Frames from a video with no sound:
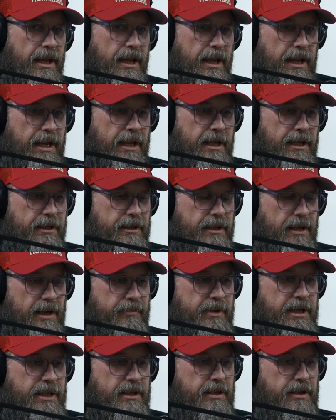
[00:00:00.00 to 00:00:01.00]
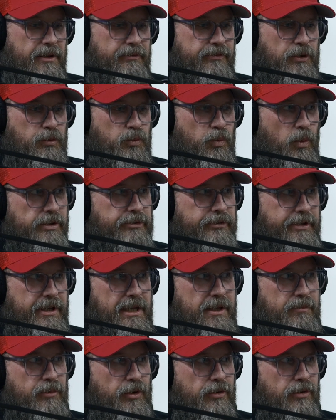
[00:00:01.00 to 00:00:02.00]
And I mean, if you want to
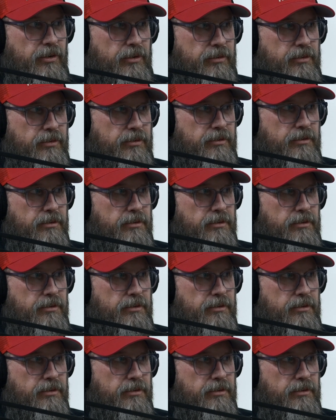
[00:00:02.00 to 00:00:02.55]
keep it local,